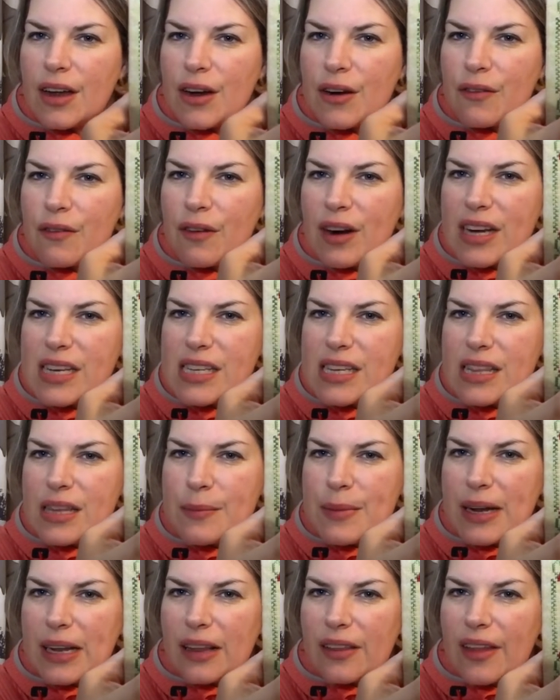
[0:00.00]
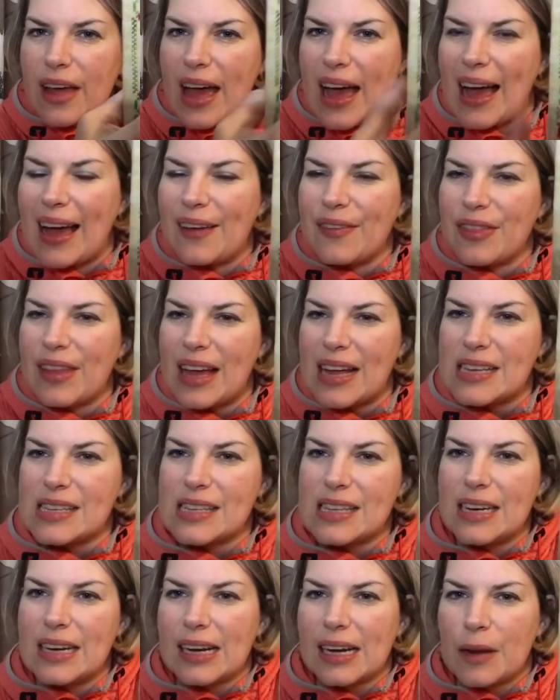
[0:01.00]
right in the middle there. That's the
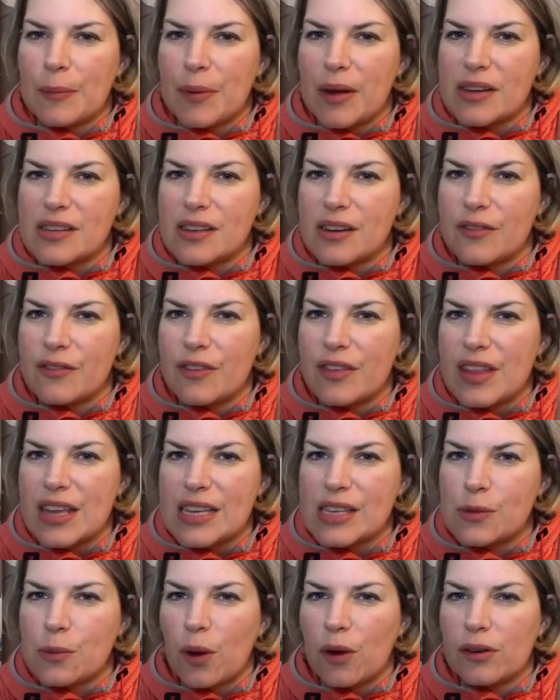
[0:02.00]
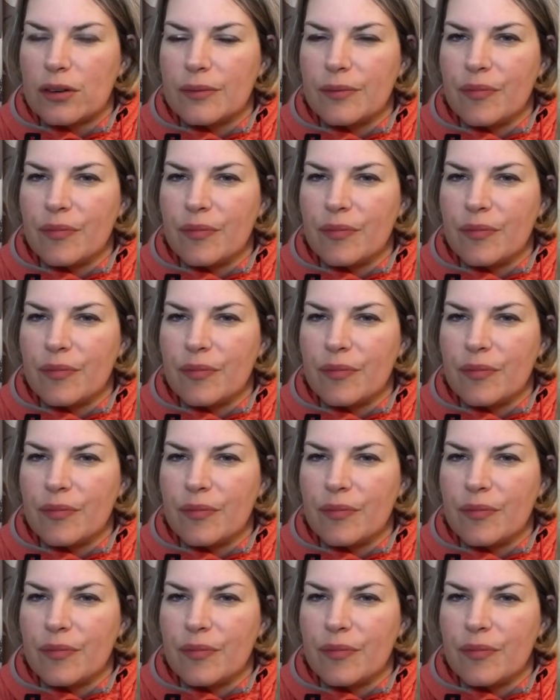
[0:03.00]
little button for this one.